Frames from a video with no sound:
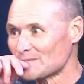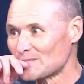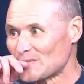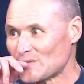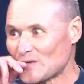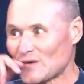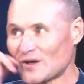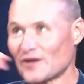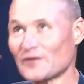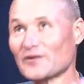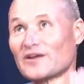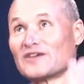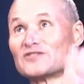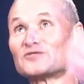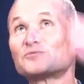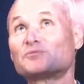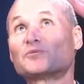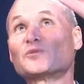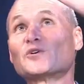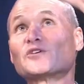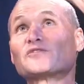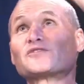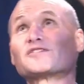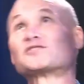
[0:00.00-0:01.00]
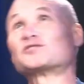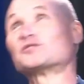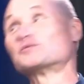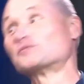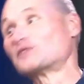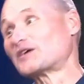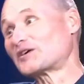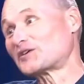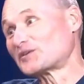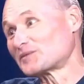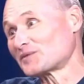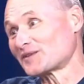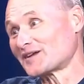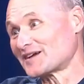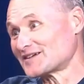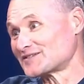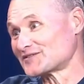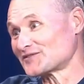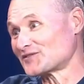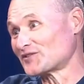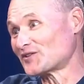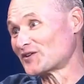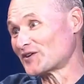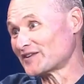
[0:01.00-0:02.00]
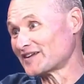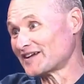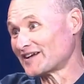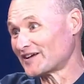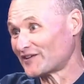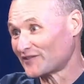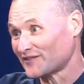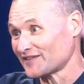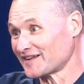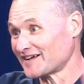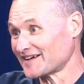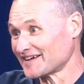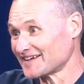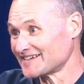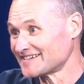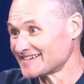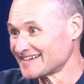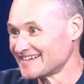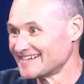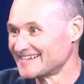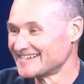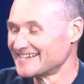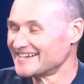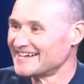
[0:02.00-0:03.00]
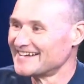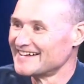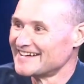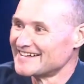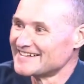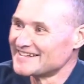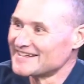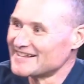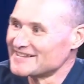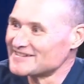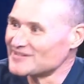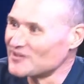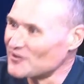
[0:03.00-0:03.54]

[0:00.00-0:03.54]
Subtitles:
you know, those perfectly good aeroplanes that fly in the air and land. Yeah, so